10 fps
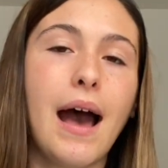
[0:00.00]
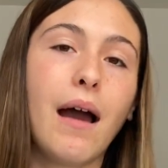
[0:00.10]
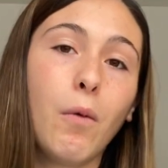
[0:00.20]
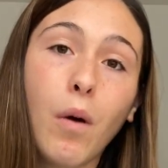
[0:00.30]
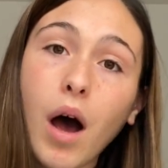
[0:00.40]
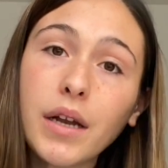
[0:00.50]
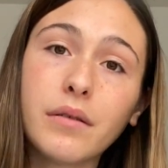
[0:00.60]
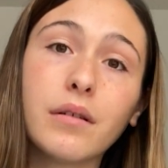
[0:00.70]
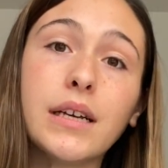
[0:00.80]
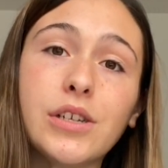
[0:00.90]
I want a
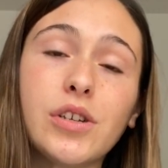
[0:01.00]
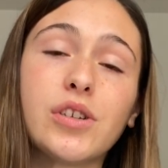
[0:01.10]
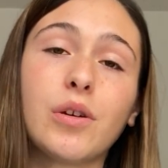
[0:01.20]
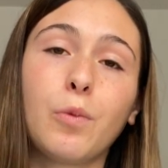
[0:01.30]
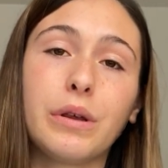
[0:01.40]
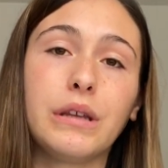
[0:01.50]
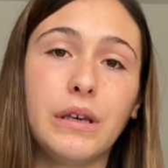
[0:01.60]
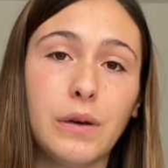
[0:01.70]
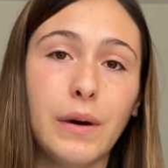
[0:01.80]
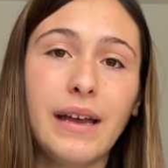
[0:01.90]
relationship with
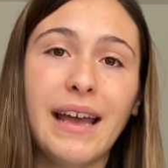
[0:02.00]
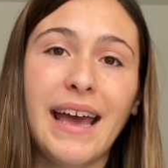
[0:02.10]
you.